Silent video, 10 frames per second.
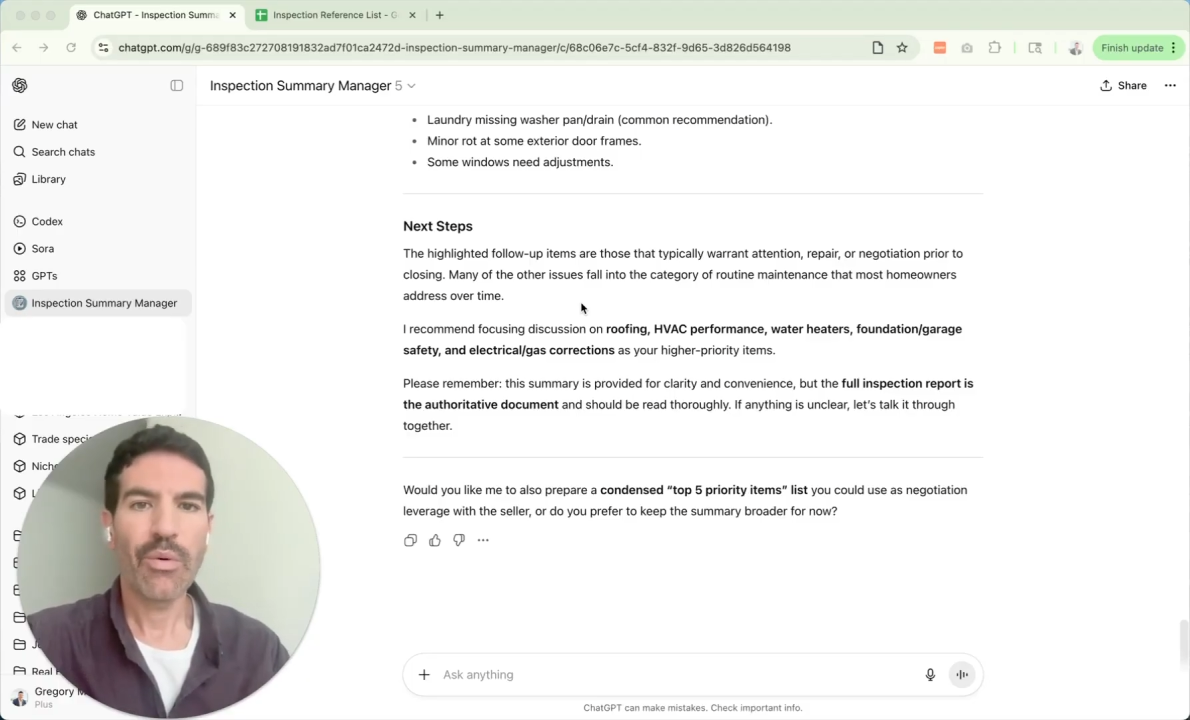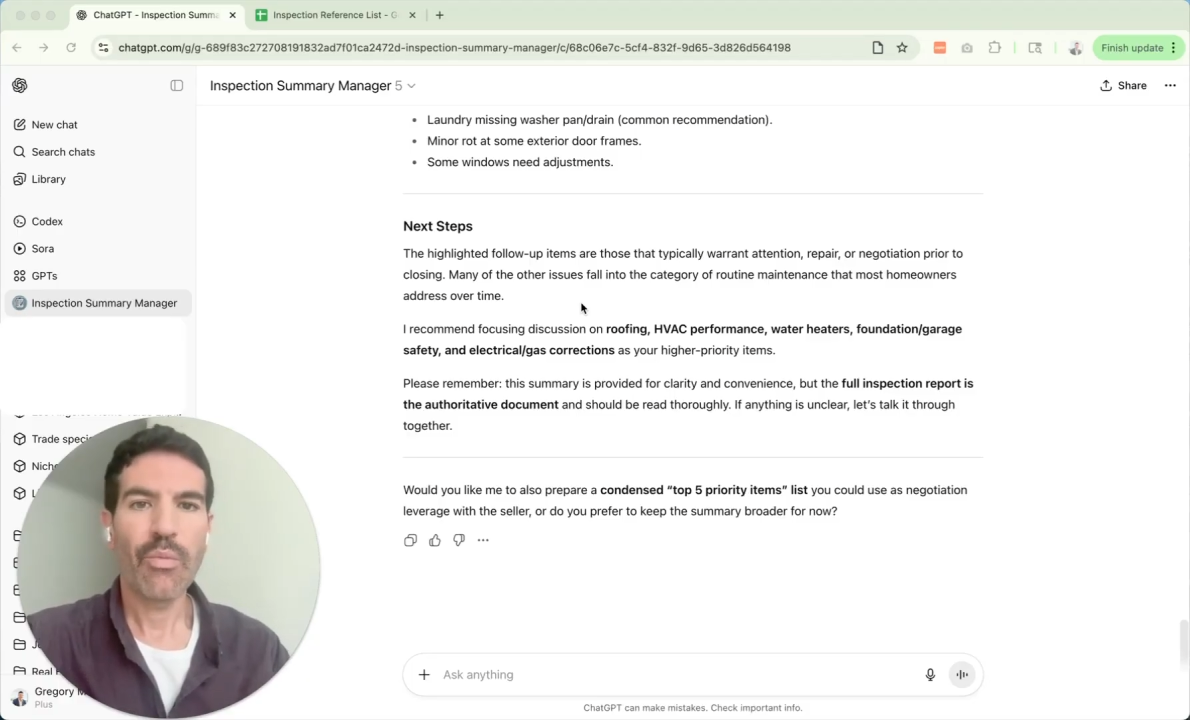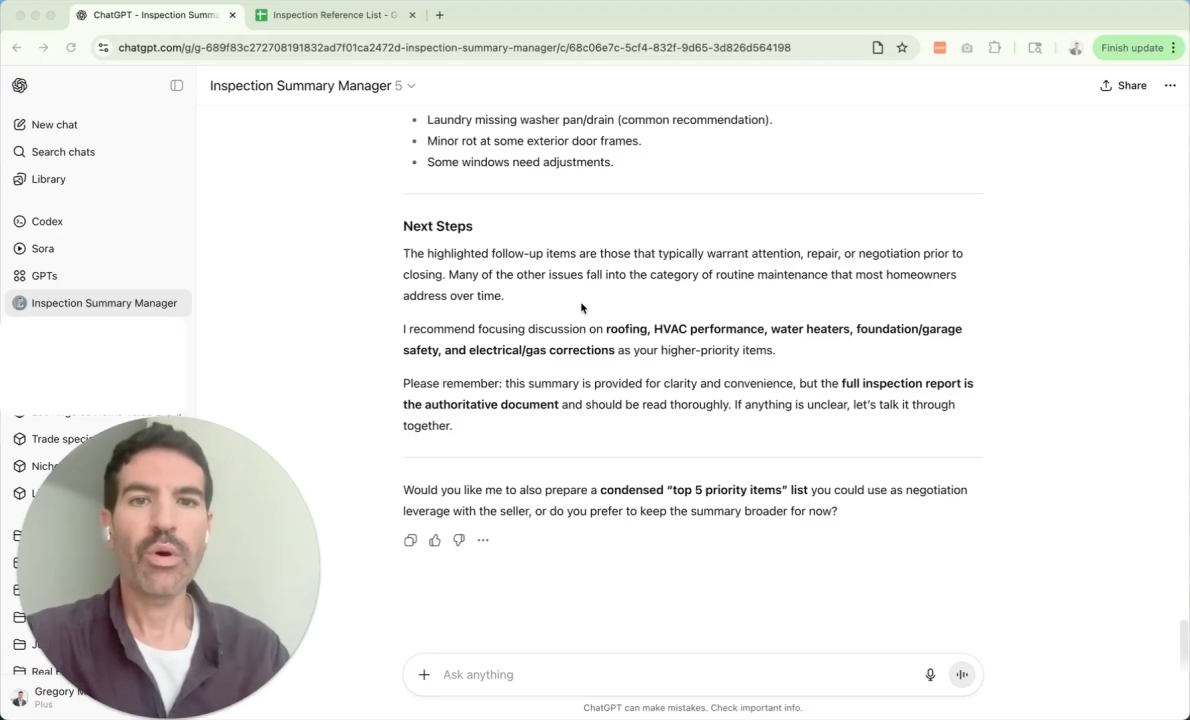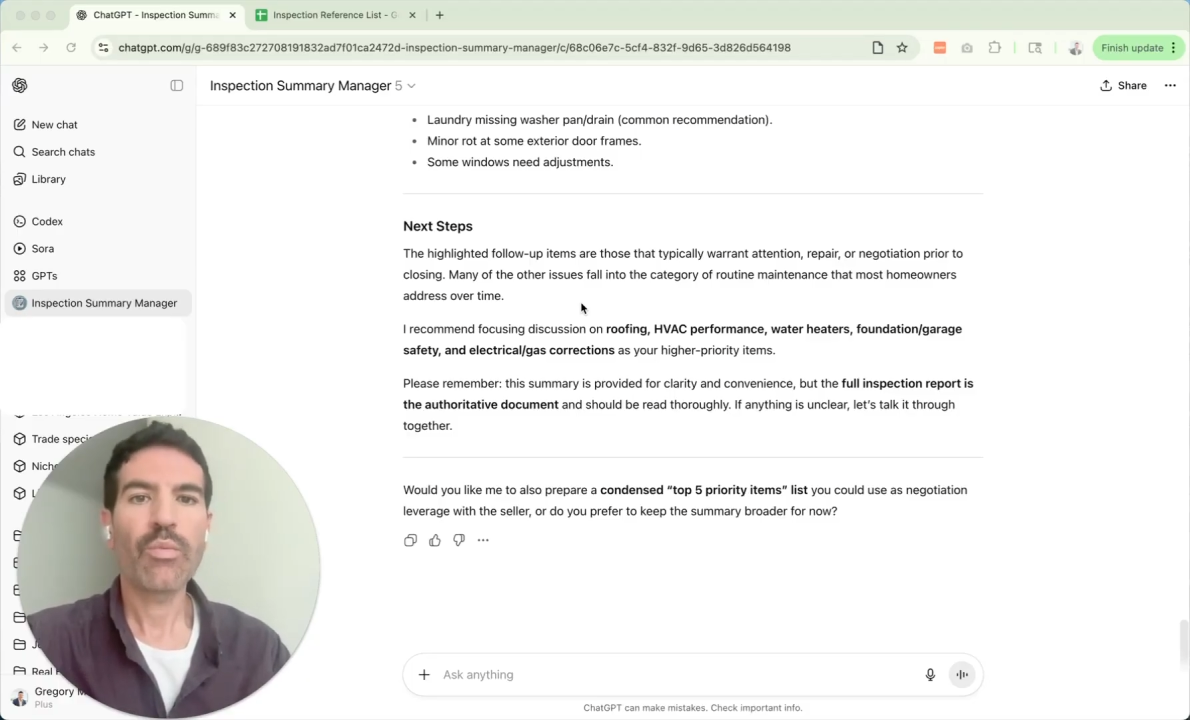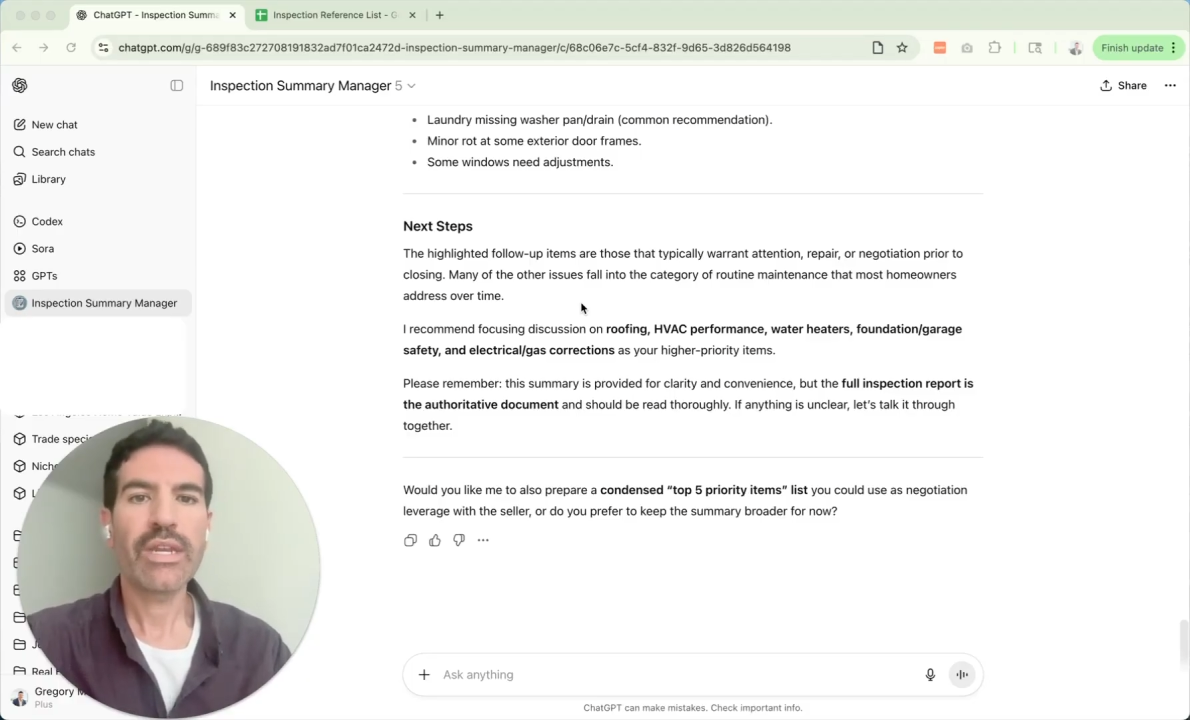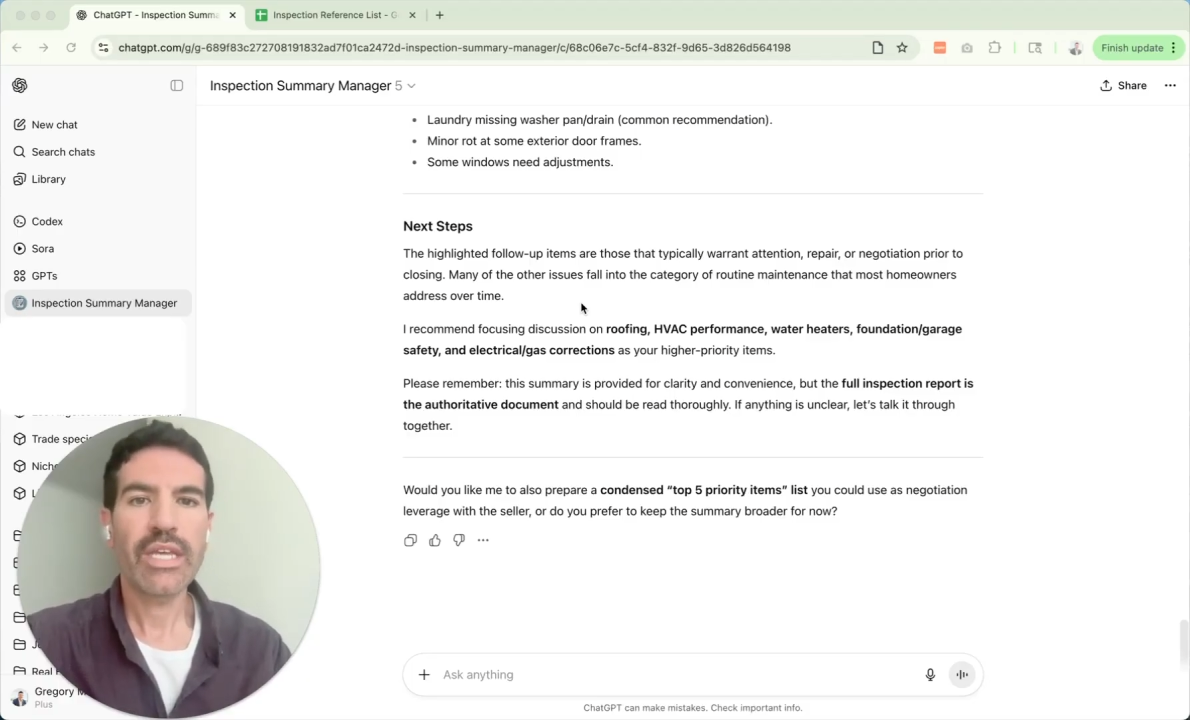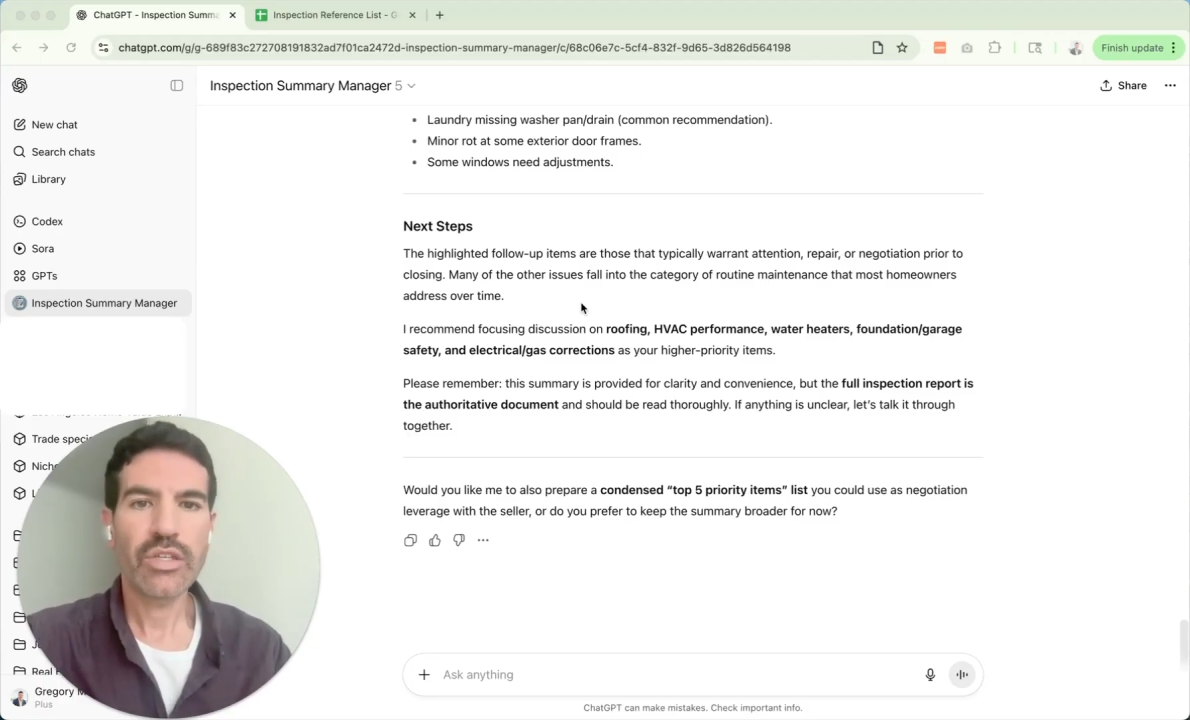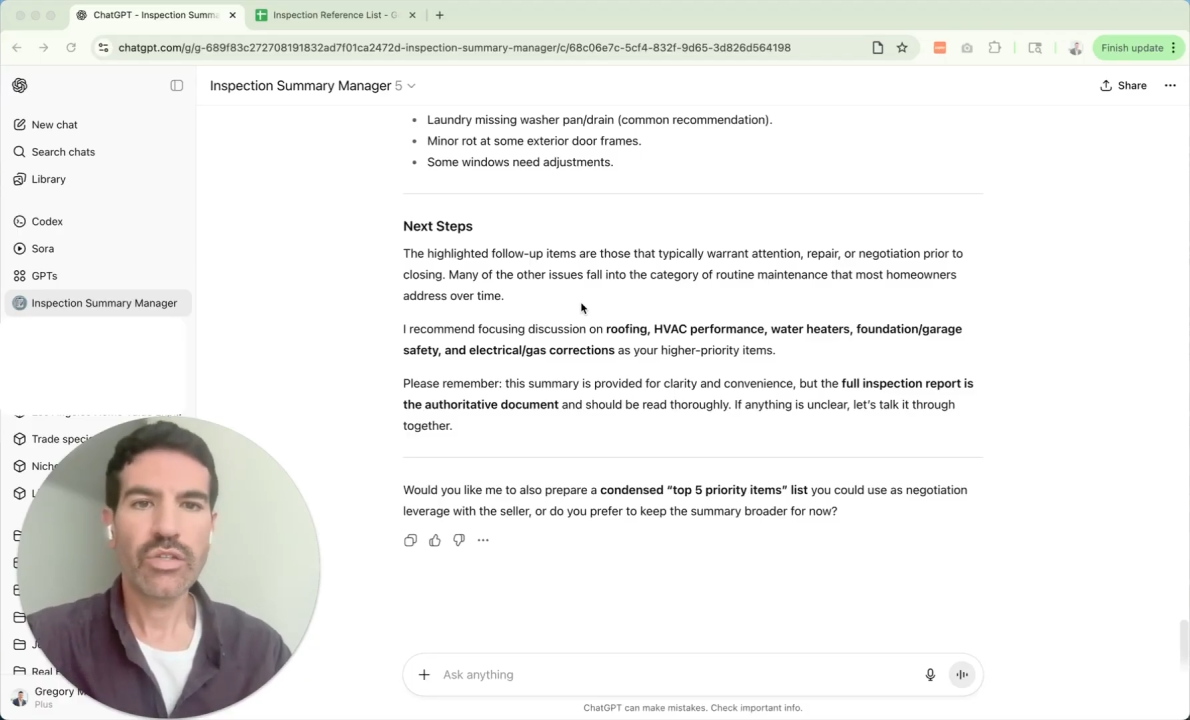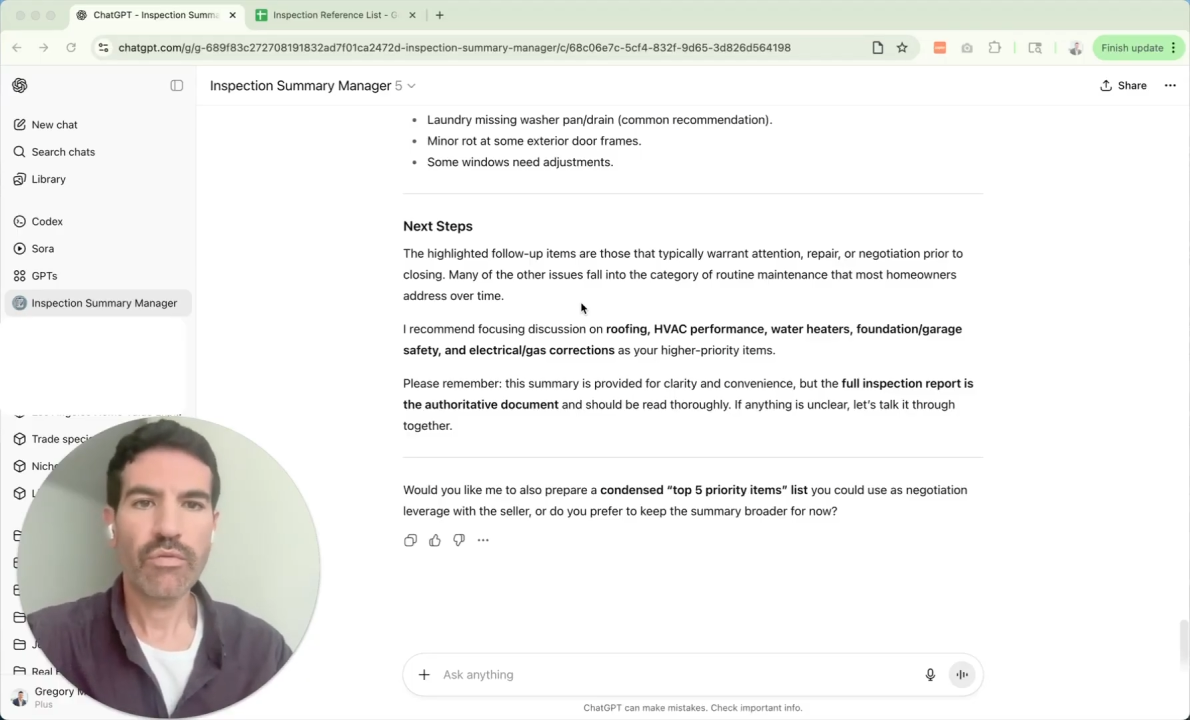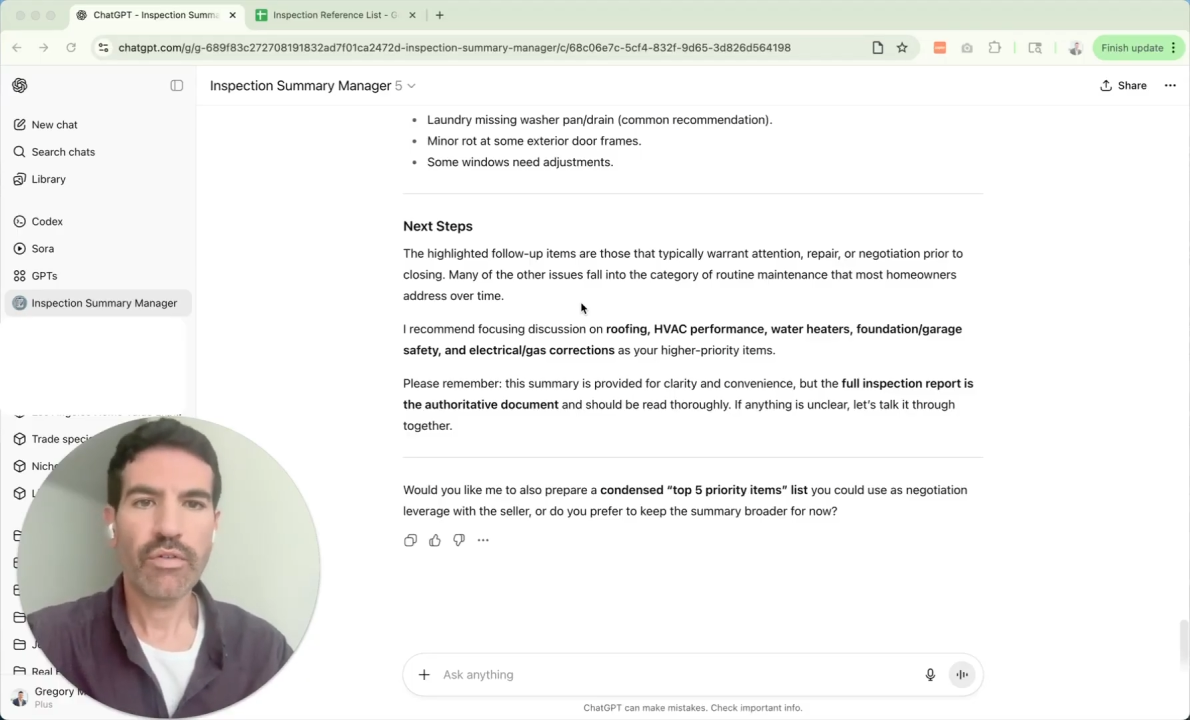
what we need to do